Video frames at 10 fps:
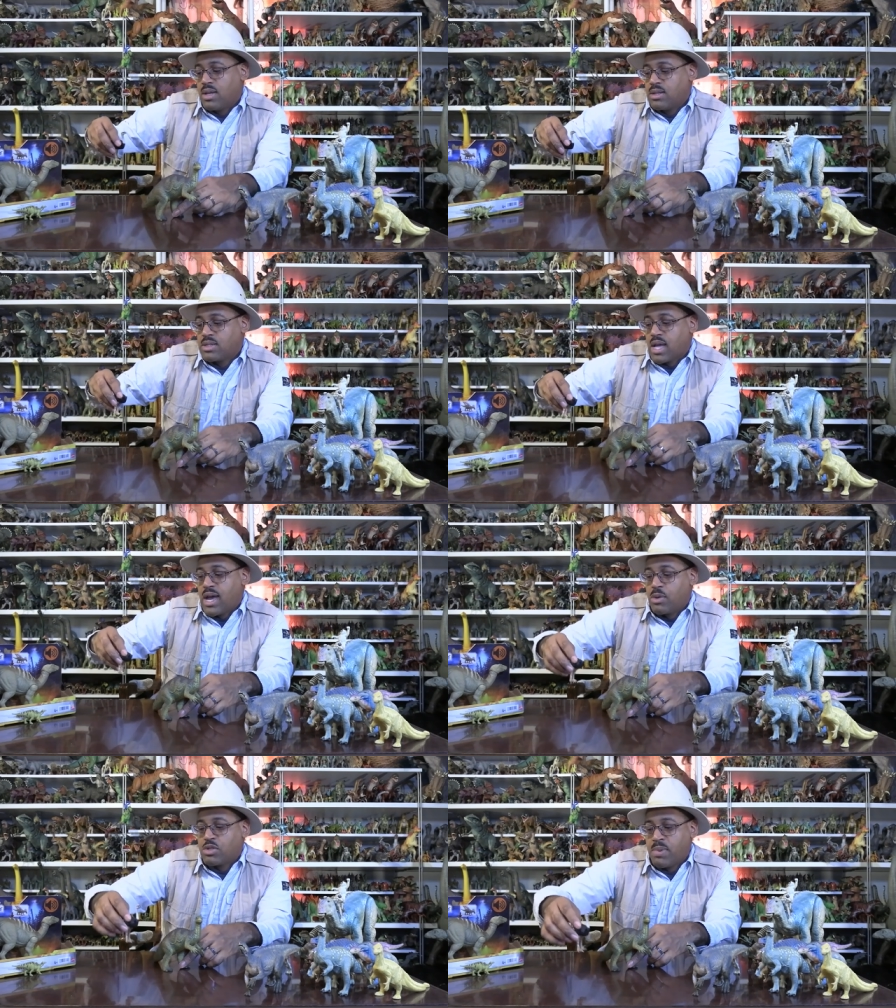
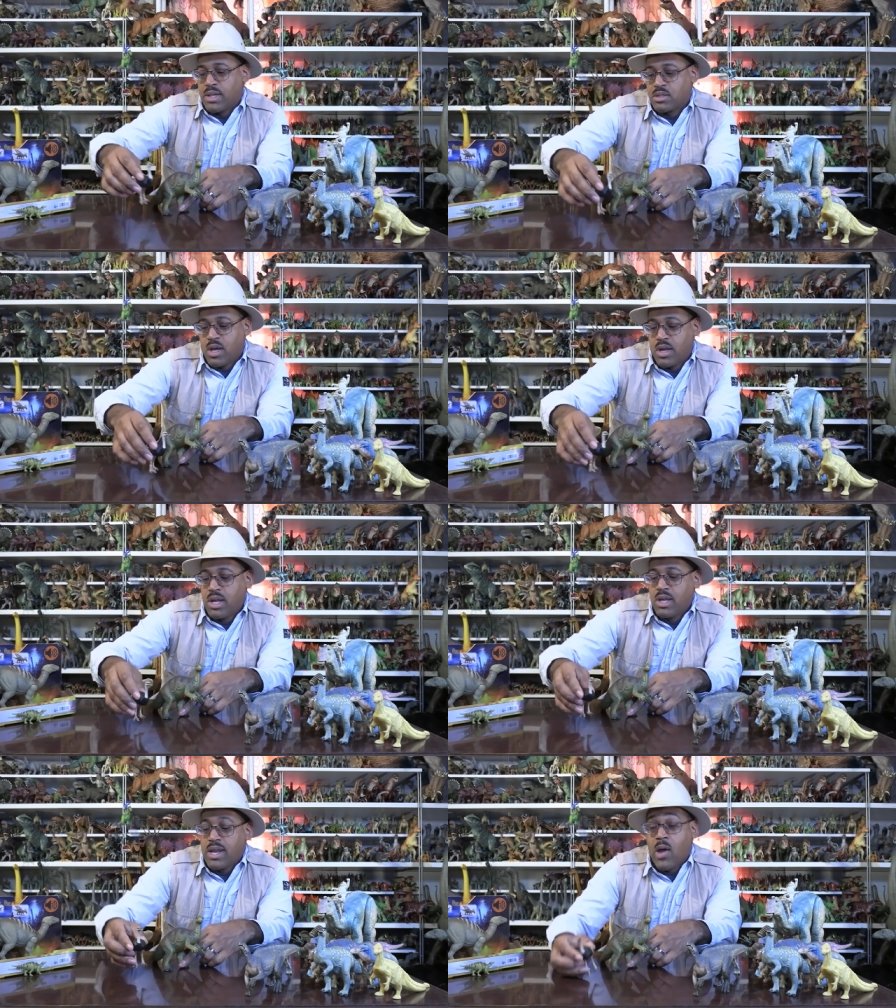design was based on.
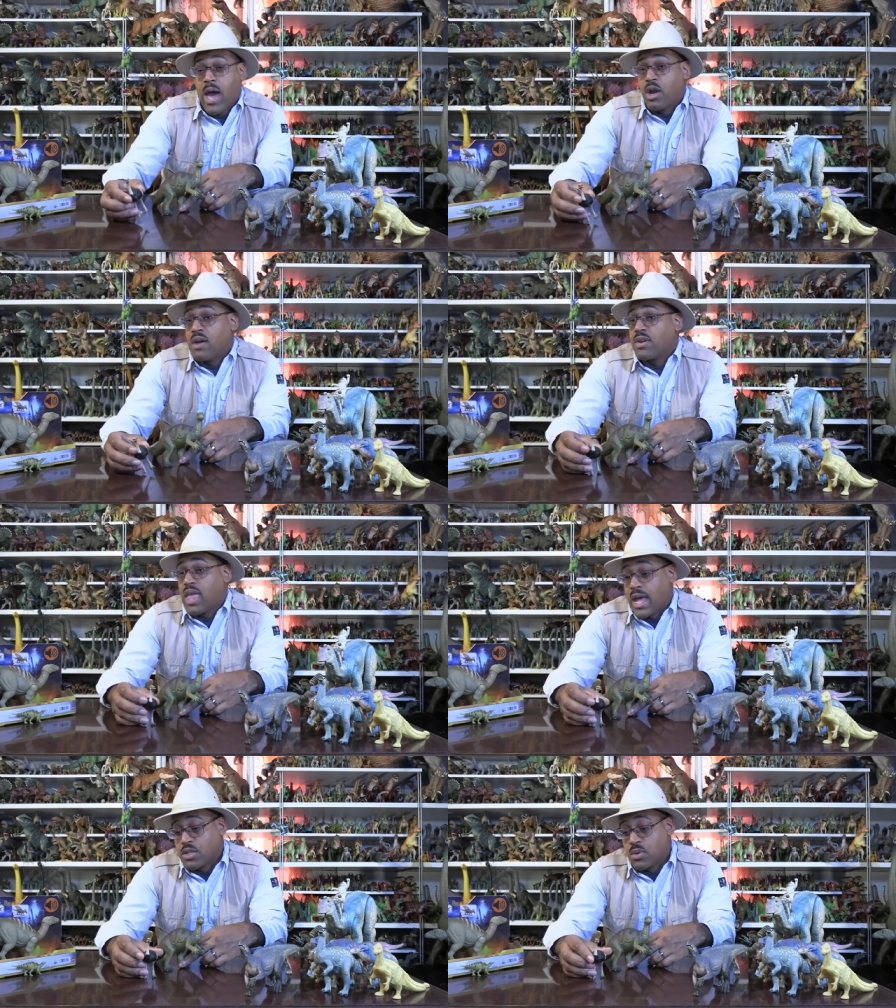Now, I don't have a
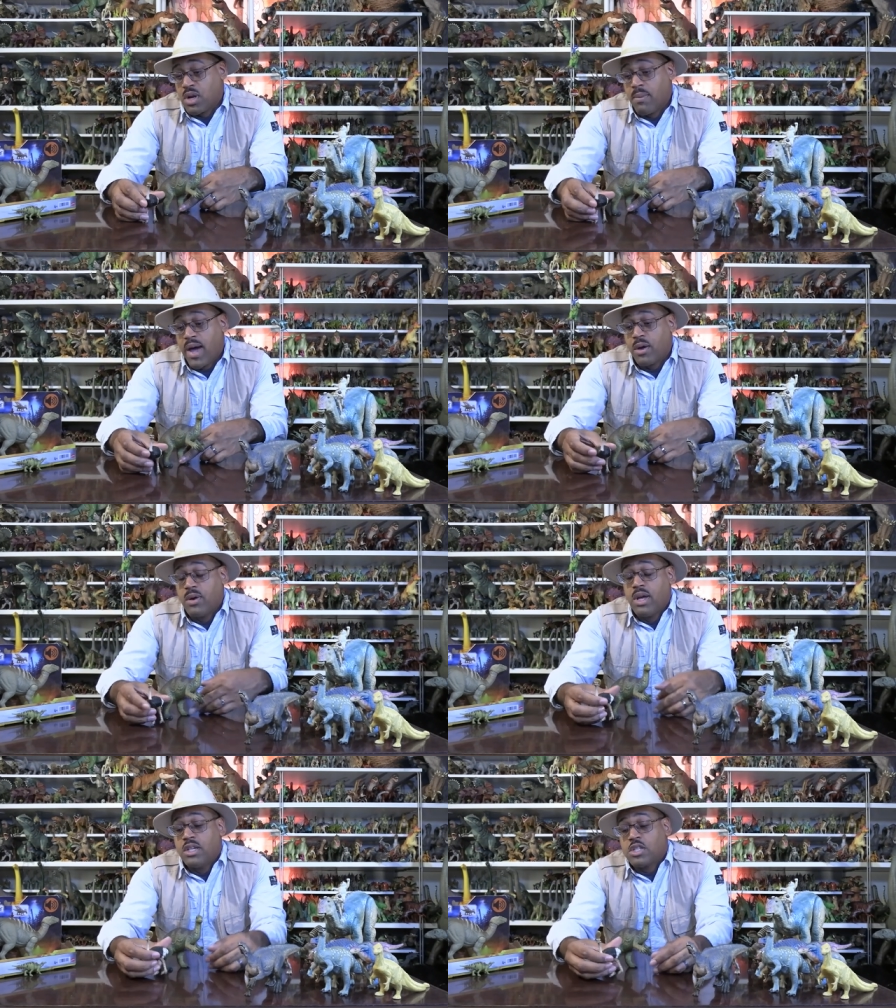cassowary
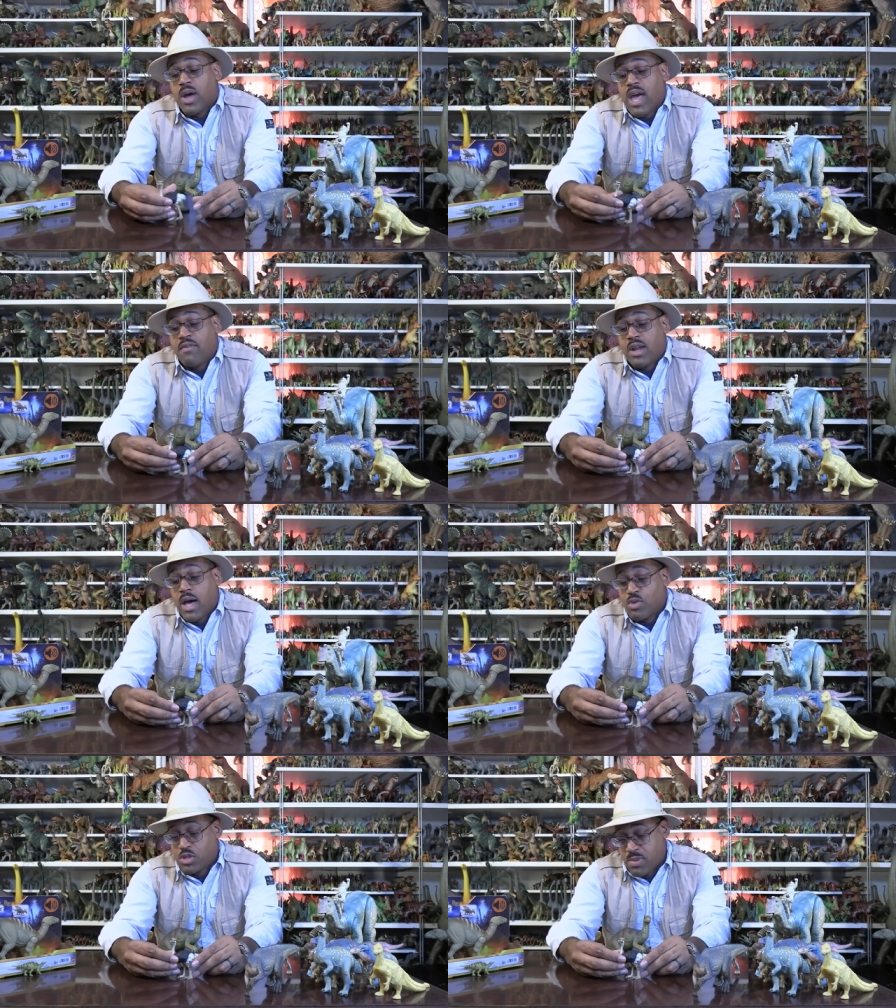model, so I have an
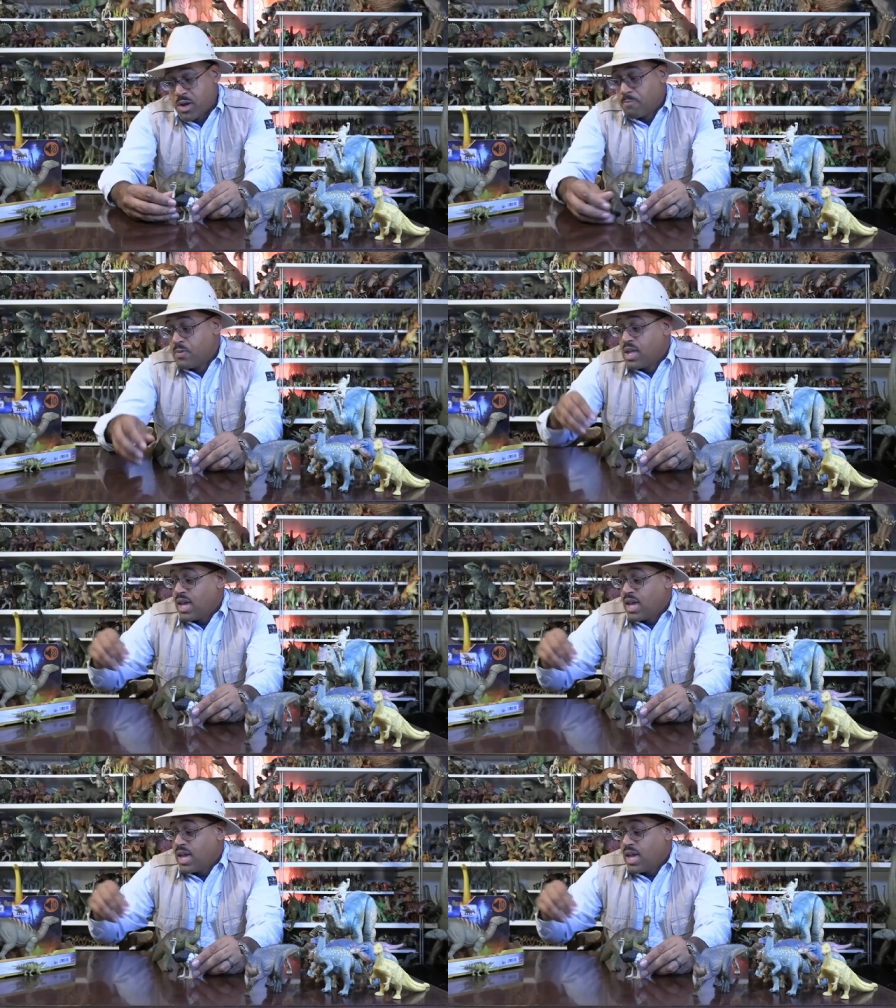ostrich model,